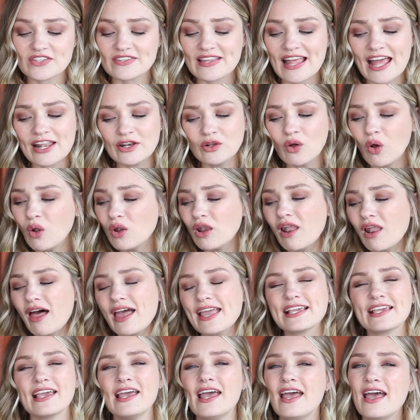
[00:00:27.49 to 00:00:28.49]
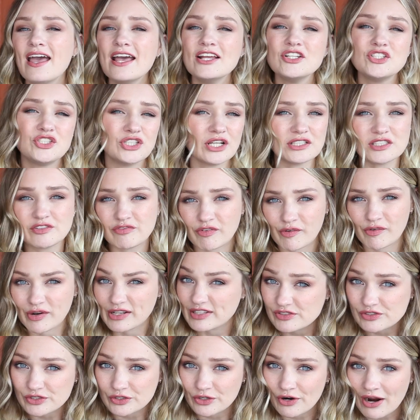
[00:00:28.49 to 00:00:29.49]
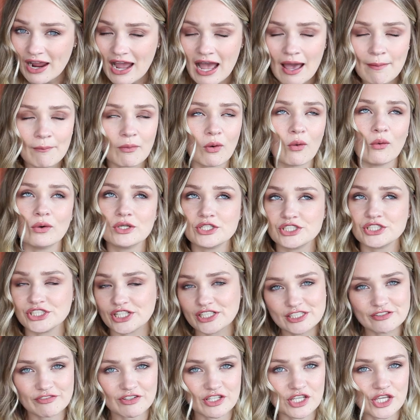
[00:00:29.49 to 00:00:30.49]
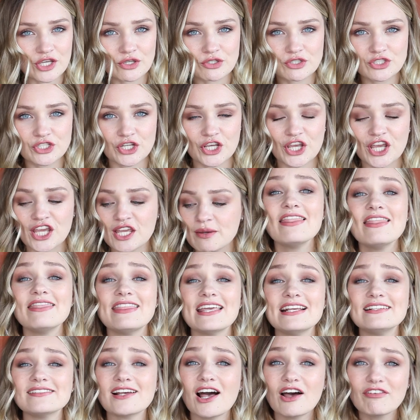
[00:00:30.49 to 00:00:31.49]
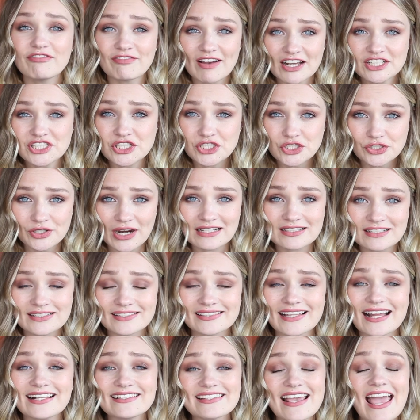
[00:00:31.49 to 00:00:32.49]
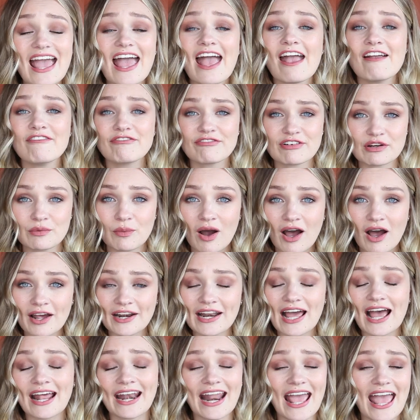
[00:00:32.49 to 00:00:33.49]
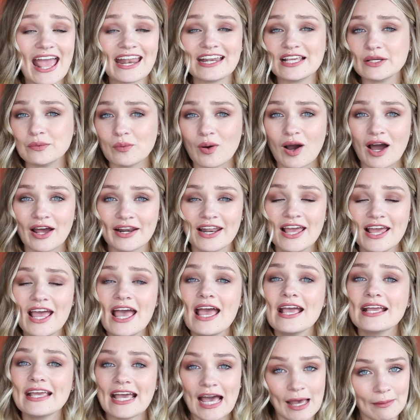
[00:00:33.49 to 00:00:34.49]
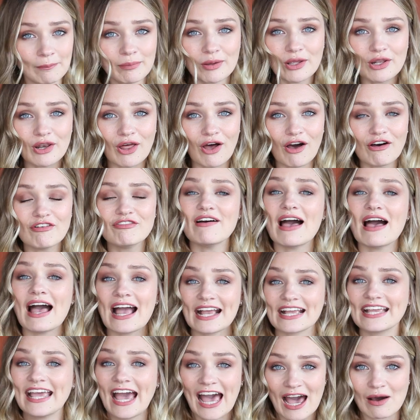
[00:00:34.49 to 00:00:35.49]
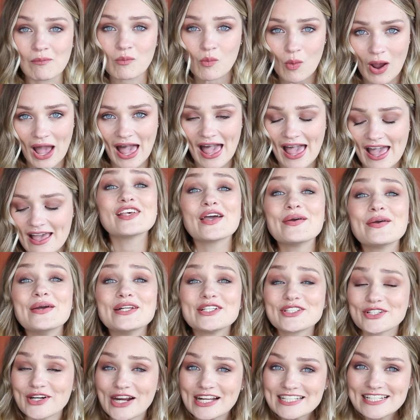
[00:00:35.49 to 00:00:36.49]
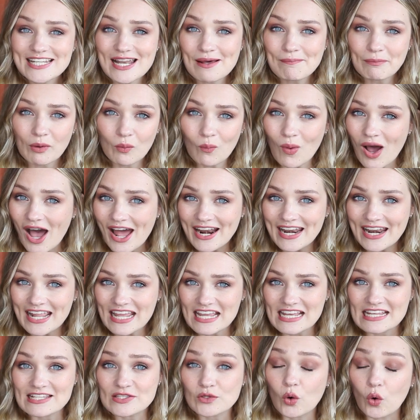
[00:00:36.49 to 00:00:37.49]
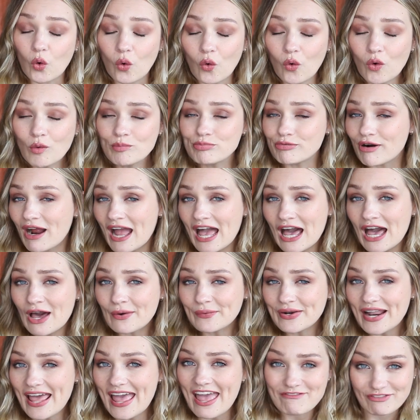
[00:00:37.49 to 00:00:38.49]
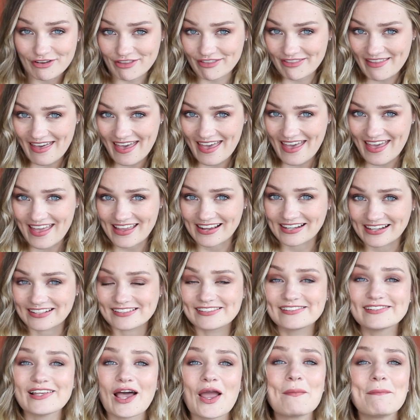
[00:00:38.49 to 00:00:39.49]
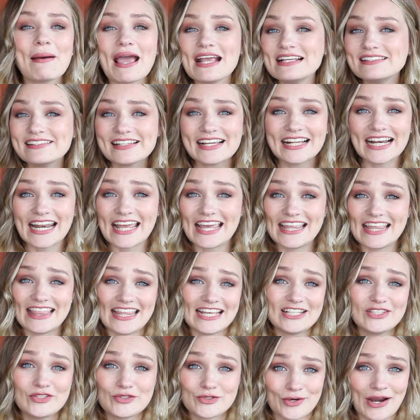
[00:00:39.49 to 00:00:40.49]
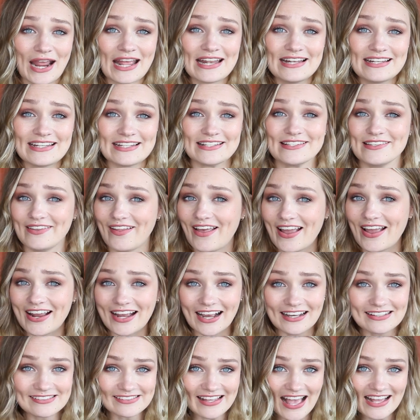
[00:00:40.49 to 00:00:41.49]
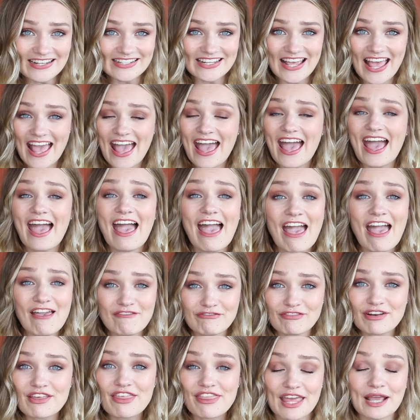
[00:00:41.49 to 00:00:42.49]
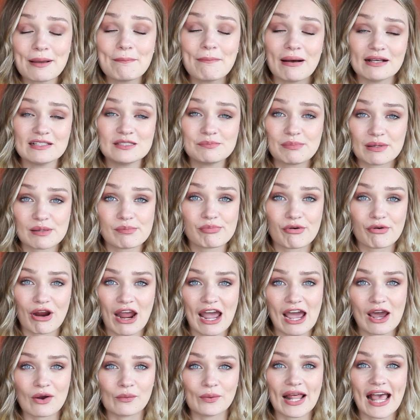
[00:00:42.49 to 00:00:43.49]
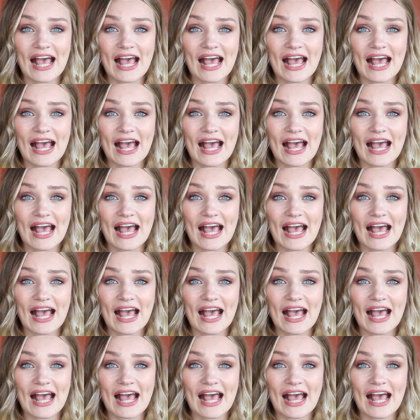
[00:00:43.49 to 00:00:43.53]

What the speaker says: They're not like just for Instagram or just for YouTube. These are fashion trends that everyone and anyone can pull off and can wear. So trend number 1 is all brown everything. So basically this trend is, like I said, everything must be brown.